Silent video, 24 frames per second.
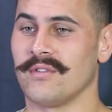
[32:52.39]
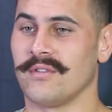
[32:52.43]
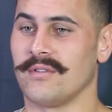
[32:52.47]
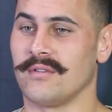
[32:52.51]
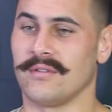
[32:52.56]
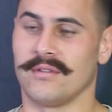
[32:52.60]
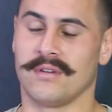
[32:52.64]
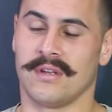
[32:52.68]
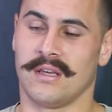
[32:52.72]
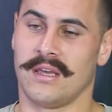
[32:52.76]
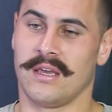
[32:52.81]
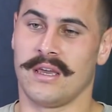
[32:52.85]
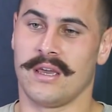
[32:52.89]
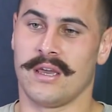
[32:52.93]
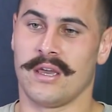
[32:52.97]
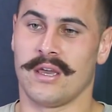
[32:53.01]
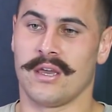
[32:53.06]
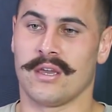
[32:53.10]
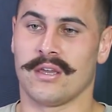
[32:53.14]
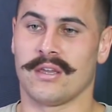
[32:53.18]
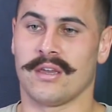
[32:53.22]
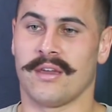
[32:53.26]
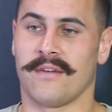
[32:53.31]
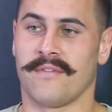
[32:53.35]
And
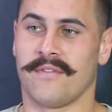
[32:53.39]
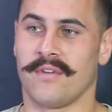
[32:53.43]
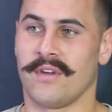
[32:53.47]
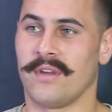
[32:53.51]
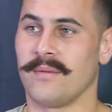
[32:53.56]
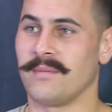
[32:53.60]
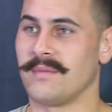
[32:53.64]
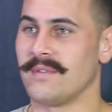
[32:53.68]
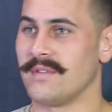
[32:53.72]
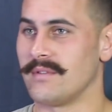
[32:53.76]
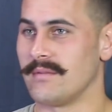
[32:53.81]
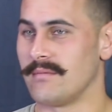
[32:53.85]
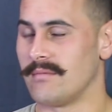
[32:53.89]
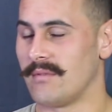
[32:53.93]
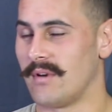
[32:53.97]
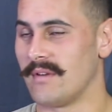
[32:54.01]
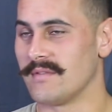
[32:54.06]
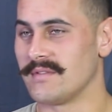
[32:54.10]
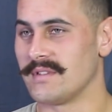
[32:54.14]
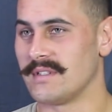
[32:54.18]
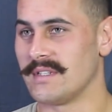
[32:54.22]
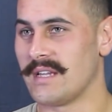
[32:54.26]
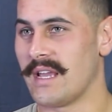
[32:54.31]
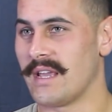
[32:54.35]
for him to
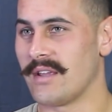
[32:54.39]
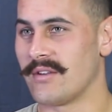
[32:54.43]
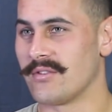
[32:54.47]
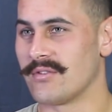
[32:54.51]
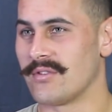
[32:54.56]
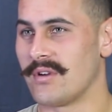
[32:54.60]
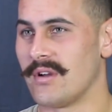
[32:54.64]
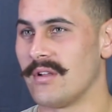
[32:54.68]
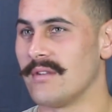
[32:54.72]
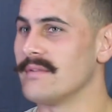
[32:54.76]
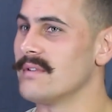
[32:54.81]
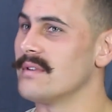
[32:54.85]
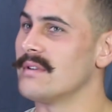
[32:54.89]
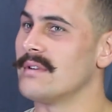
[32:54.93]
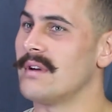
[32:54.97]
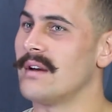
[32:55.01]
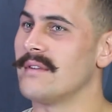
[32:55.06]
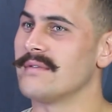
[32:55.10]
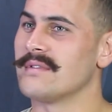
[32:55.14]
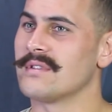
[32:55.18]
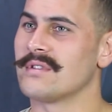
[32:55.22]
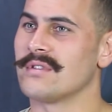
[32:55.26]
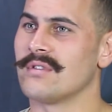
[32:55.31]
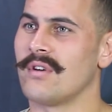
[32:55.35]
obviously take control
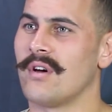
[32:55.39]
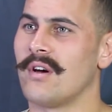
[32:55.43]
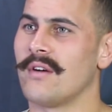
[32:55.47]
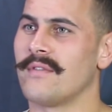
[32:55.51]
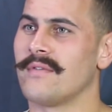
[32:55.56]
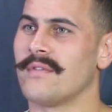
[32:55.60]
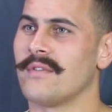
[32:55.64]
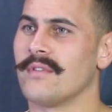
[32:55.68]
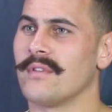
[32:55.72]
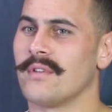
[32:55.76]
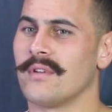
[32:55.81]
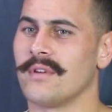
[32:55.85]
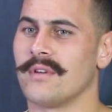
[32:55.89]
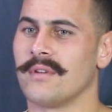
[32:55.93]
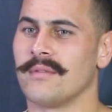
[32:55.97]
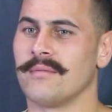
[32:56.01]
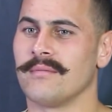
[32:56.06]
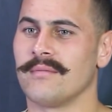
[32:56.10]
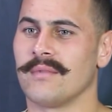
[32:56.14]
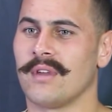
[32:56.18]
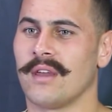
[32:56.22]
of a side for the